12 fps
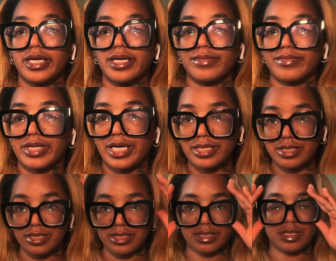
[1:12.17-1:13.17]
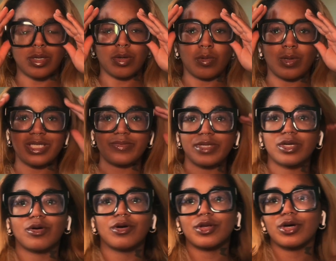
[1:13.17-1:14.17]
yeah, kind of just what's been
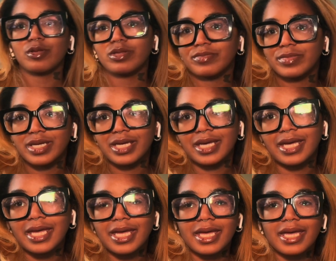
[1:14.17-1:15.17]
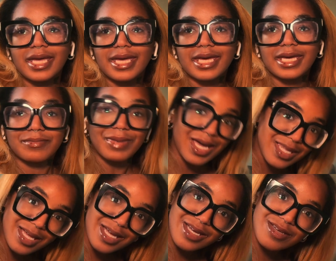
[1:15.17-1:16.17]
going on with me in my
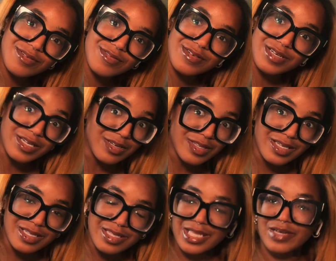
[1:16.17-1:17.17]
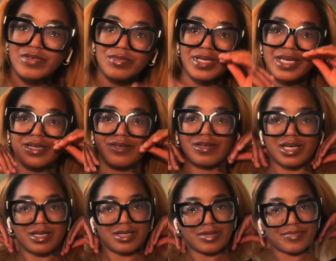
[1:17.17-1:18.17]
life. Clearly, life update.
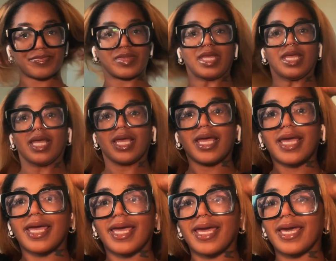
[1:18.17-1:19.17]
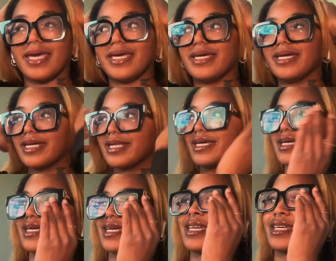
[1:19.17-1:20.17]
Um, and
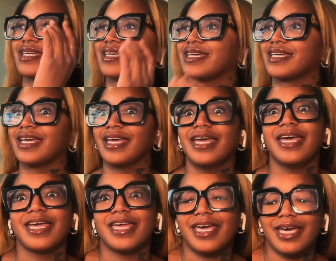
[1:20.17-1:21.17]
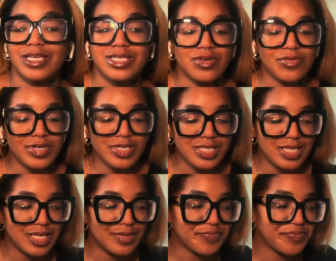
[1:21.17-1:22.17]
yeah, so
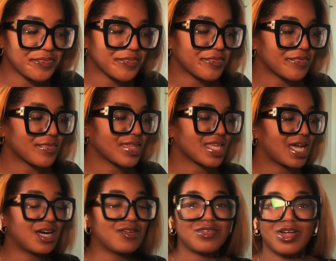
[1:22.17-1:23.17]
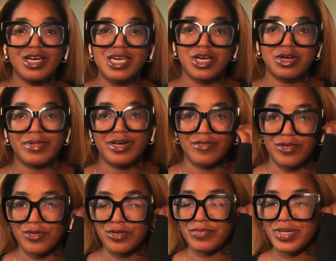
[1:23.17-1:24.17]
firstly, I'm vlogging on my
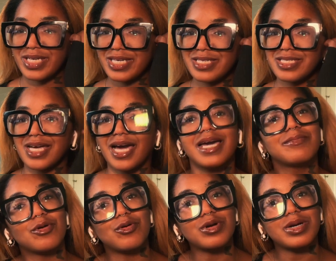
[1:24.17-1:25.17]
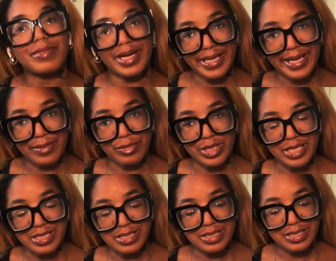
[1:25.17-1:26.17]
phone because I broke my camera
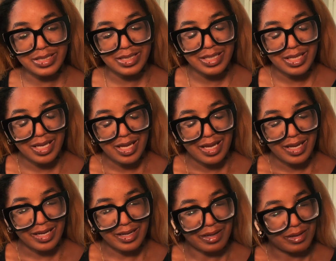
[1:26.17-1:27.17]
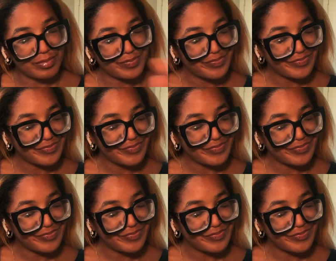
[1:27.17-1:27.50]
lens. Um,